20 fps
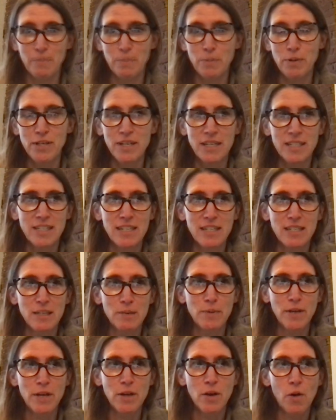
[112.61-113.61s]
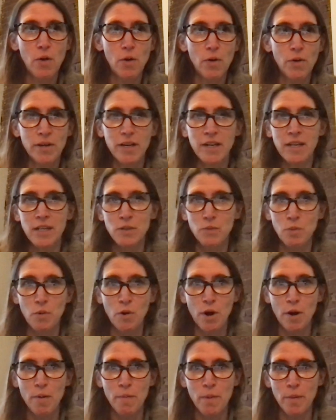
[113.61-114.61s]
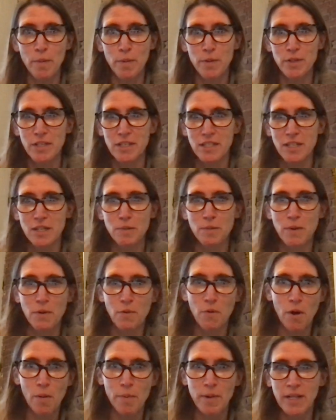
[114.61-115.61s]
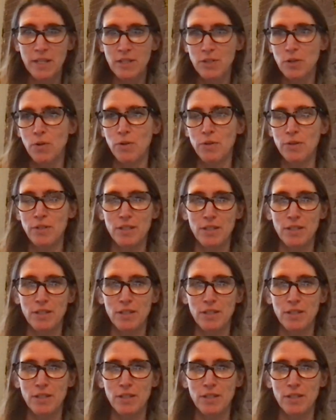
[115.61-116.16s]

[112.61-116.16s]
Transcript: predicted to be cold and it's warm or predicted to be warm and it's cold.